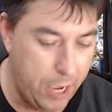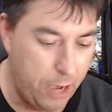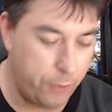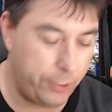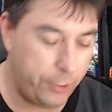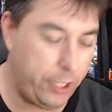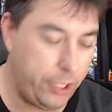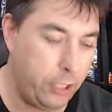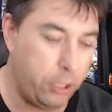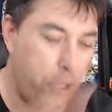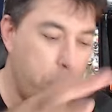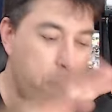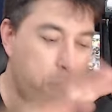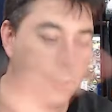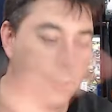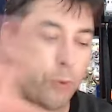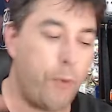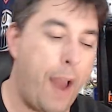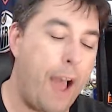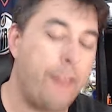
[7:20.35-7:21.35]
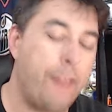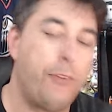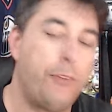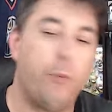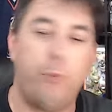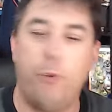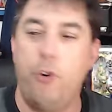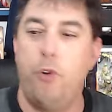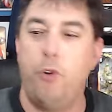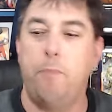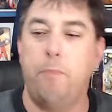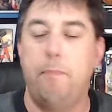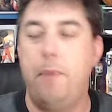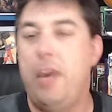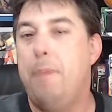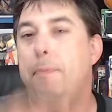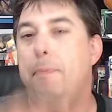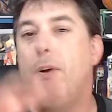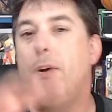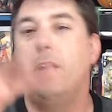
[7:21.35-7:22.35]
When you looked around the room,
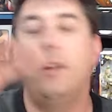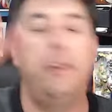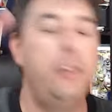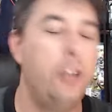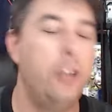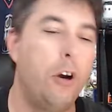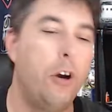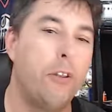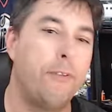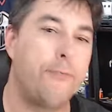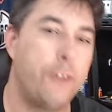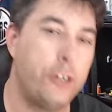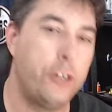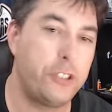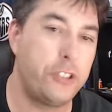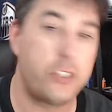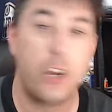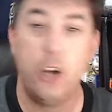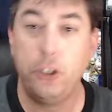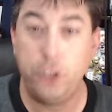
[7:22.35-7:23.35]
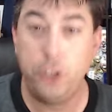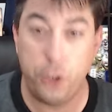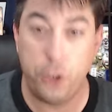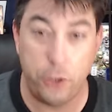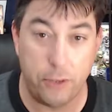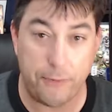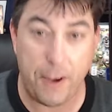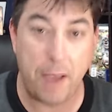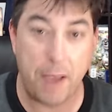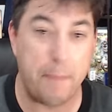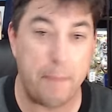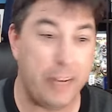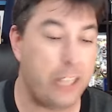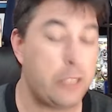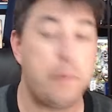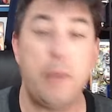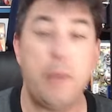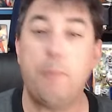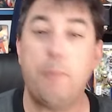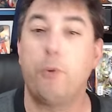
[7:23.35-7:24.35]
people, you know, the first two to five minutes,
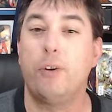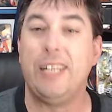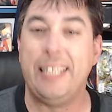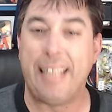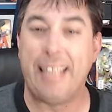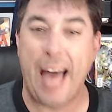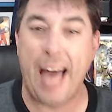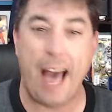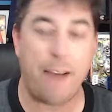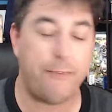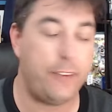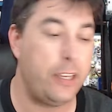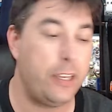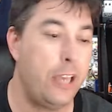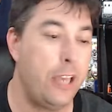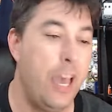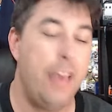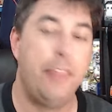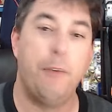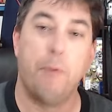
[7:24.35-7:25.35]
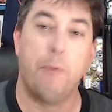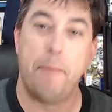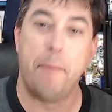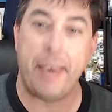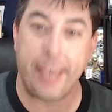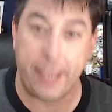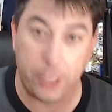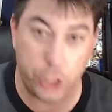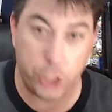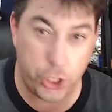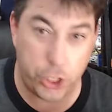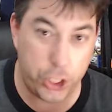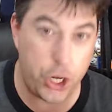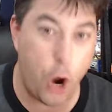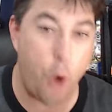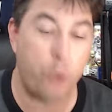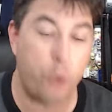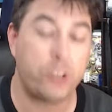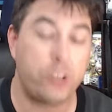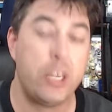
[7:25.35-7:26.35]
people were laughing. They were making
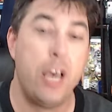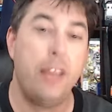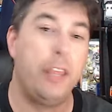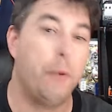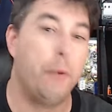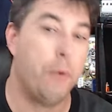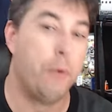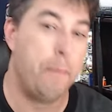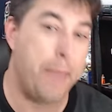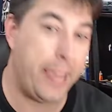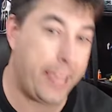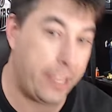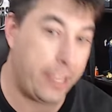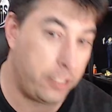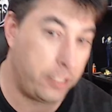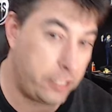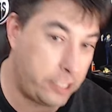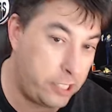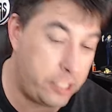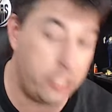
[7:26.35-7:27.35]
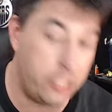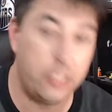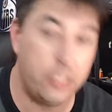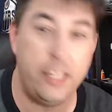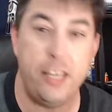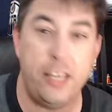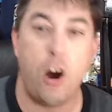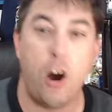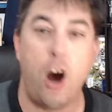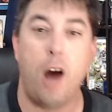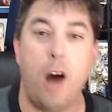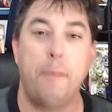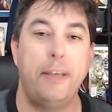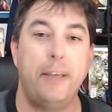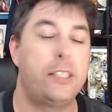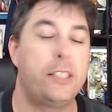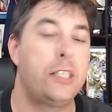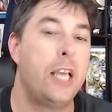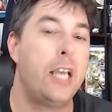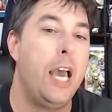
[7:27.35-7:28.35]
jokes. They were making silly
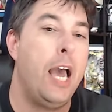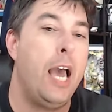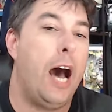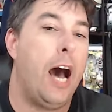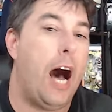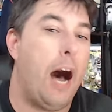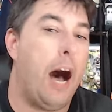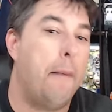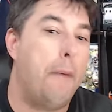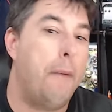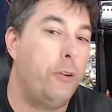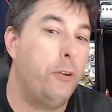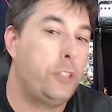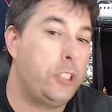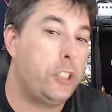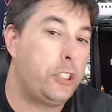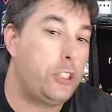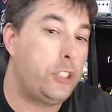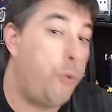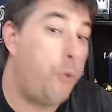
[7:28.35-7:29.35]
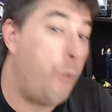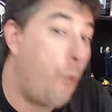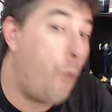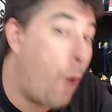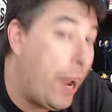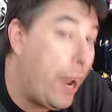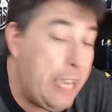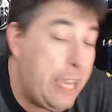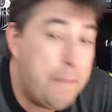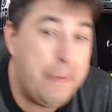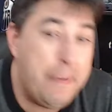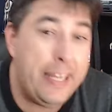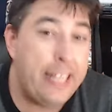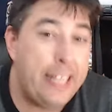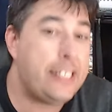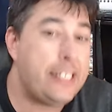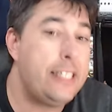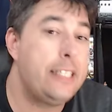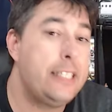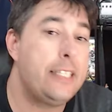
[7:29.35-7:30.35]
comments. About twenty
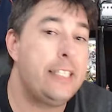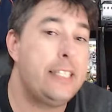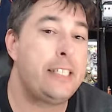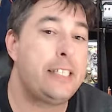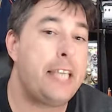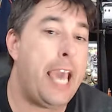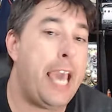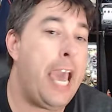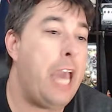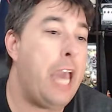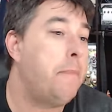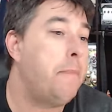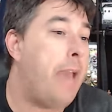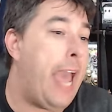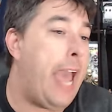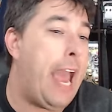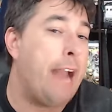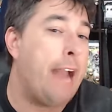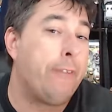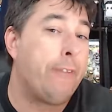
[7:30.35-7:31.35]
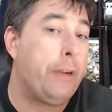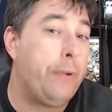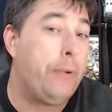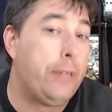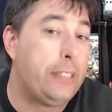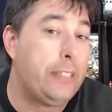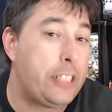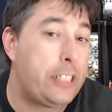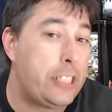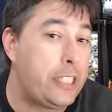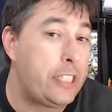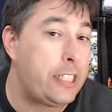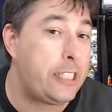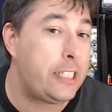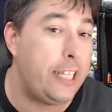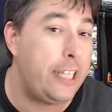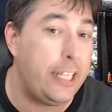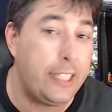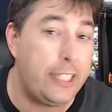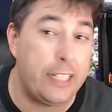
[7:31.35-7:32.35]
minutes into this game, everyone's just
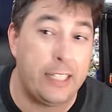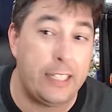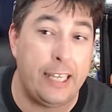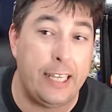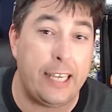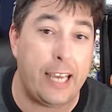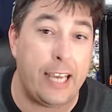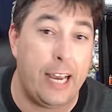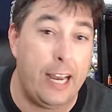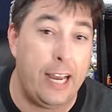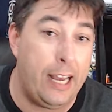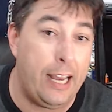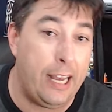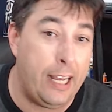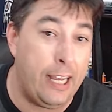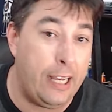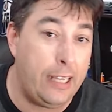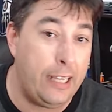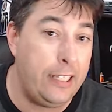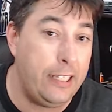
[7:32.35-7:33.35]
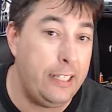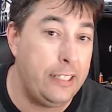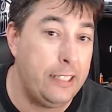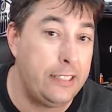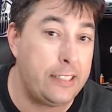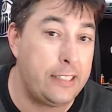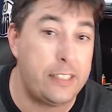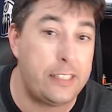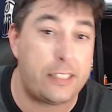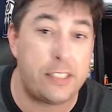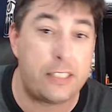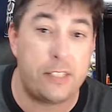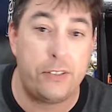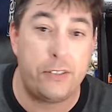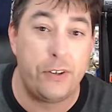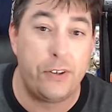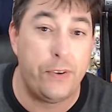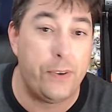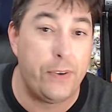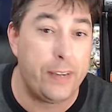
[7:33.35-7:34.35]
sitting there like, uh-huh, is this still
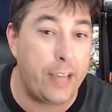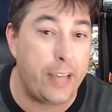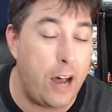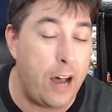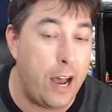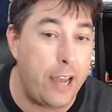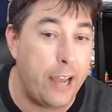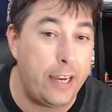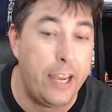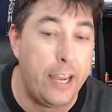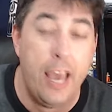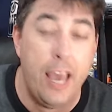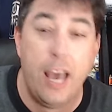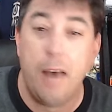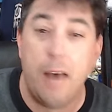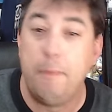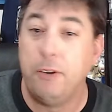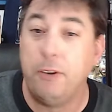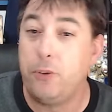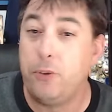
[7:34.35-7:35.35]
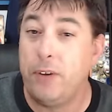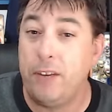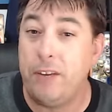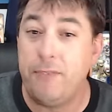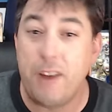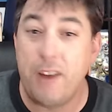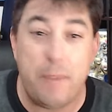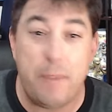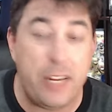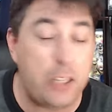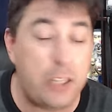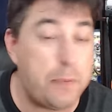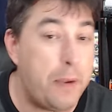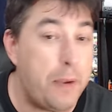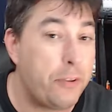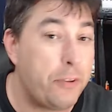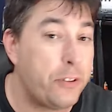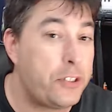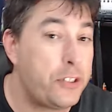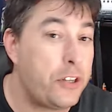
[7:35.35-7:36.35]
going on? About twenty-five minutes,
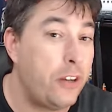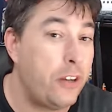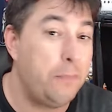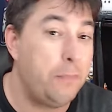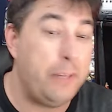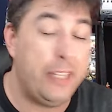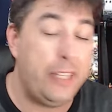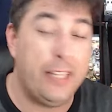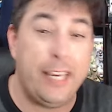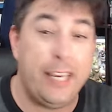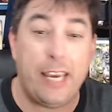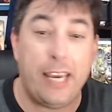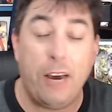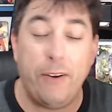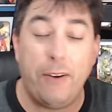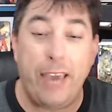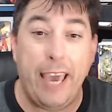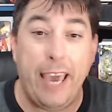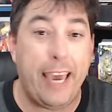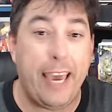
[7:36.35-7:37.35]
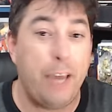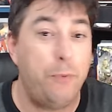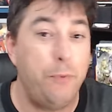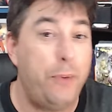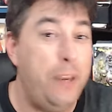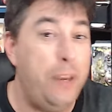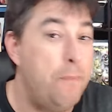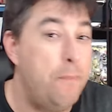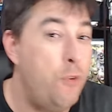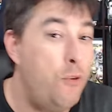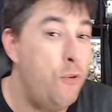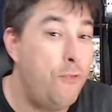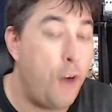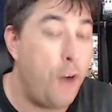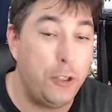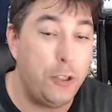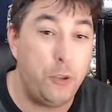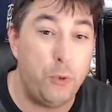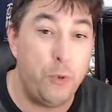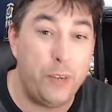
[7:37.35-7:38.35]
people are starting to be like, okay, can we move
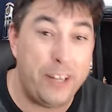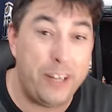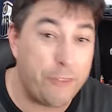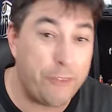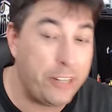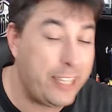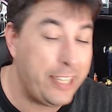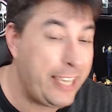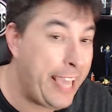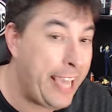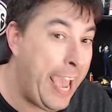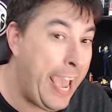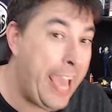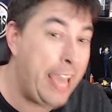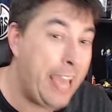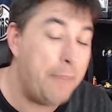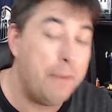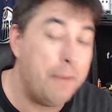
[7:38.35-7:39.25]
on to a different game?